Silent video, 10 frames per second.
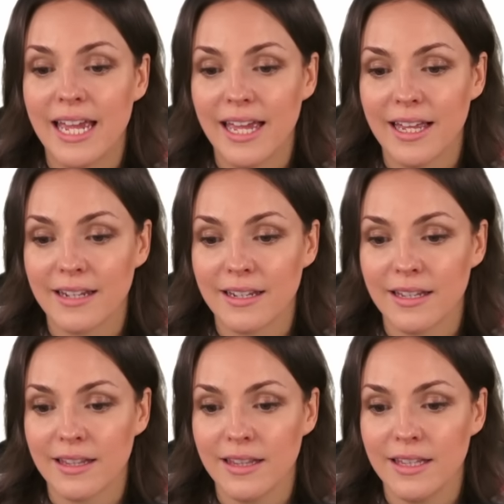And
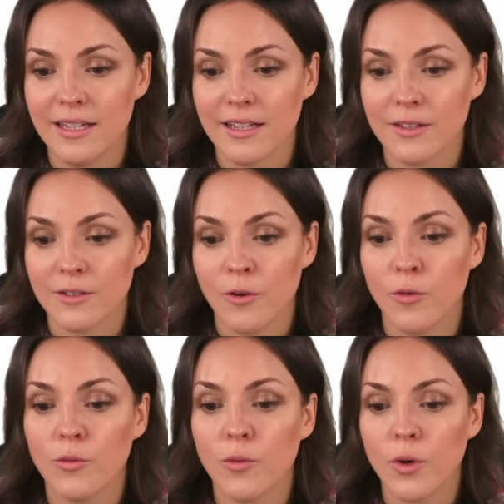the other
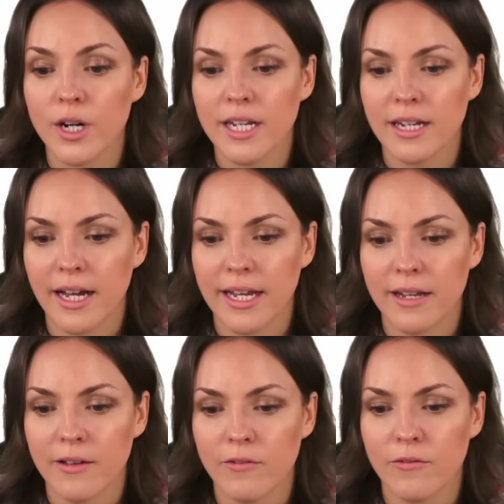
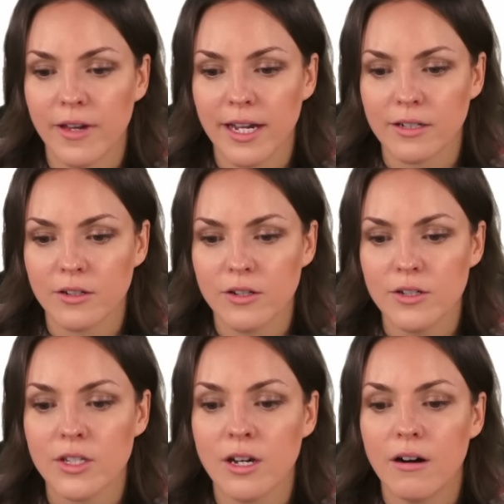49
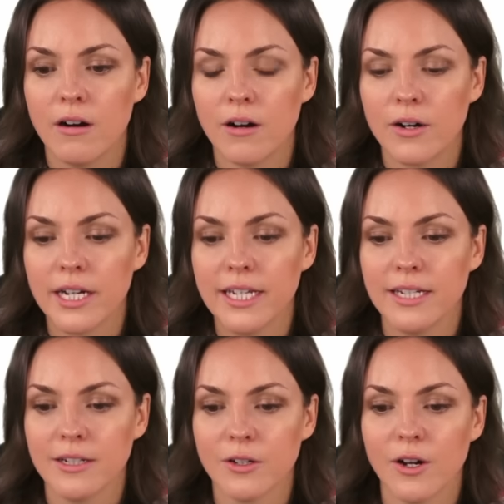factors are
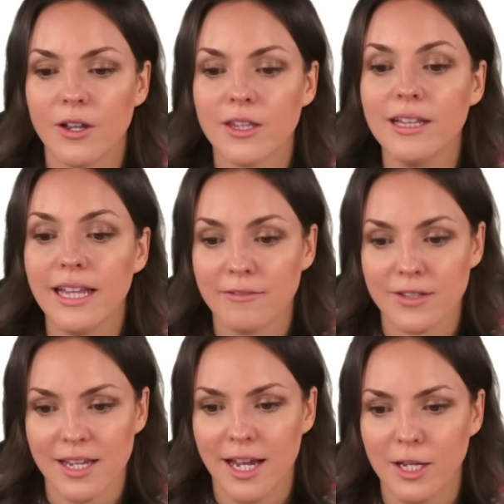here on the left
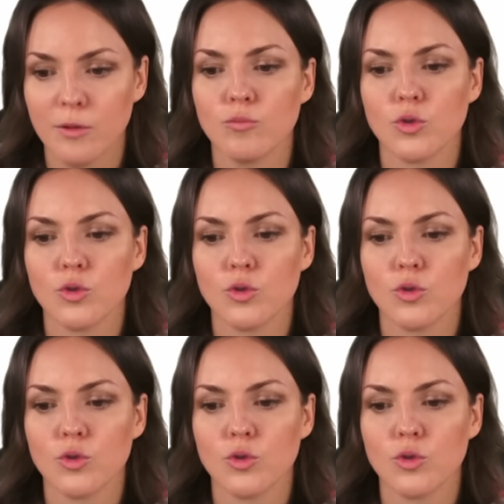side.